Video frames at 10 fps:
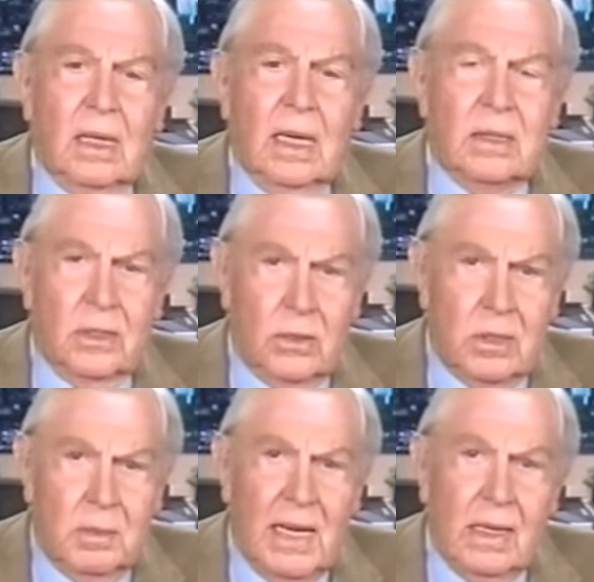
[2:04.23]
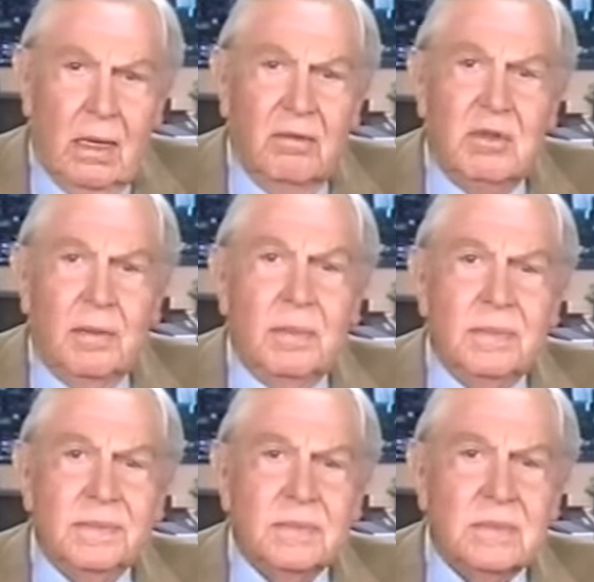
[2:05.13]
I told him I loved
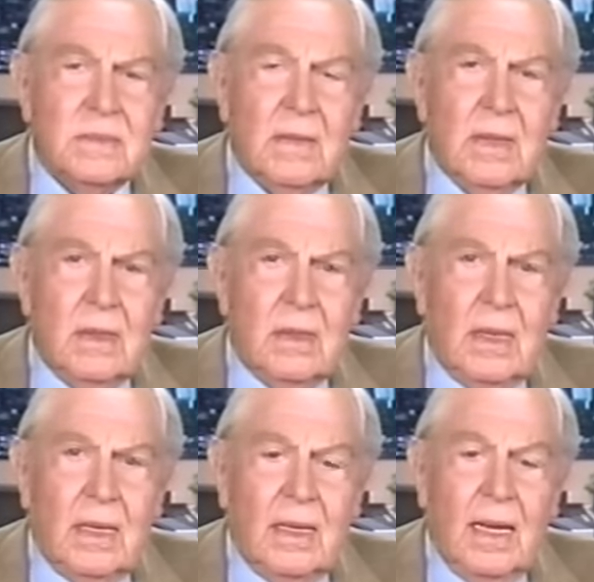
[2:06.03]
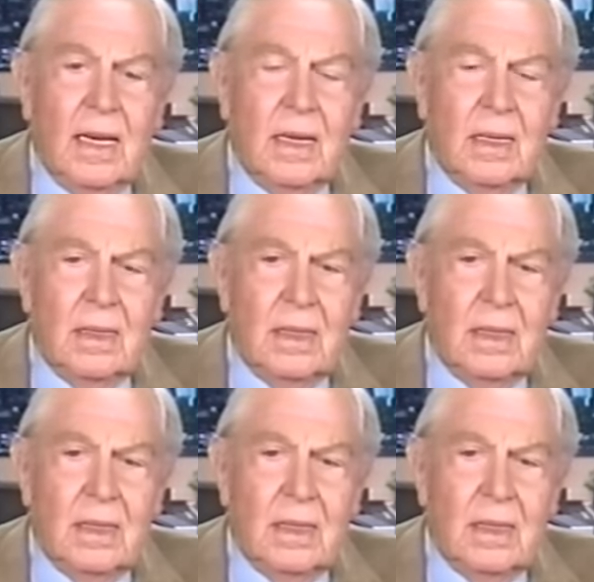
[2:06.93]
him, and I,